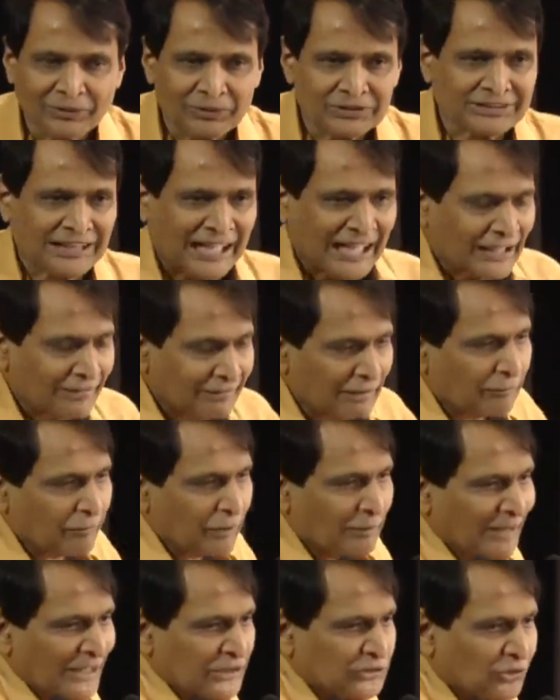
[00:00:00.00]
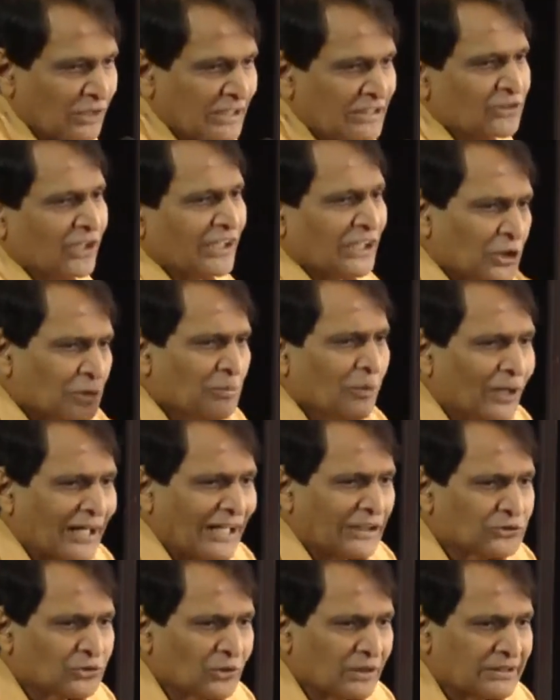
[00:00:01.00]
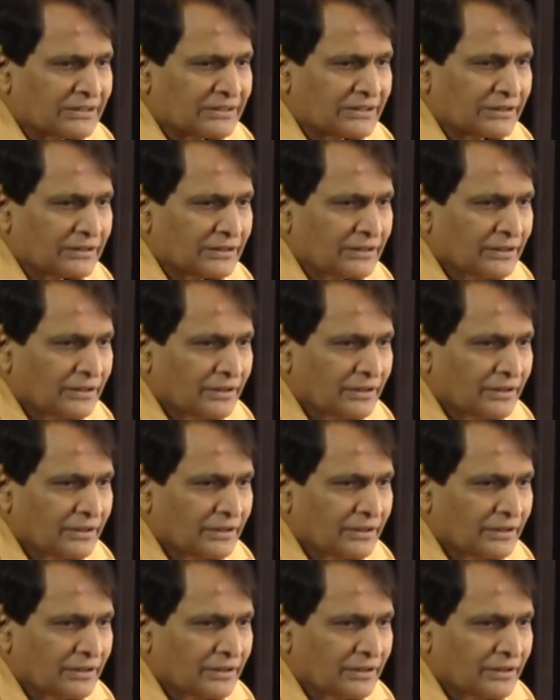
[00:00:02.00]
Shy away from assurances or give more assurances?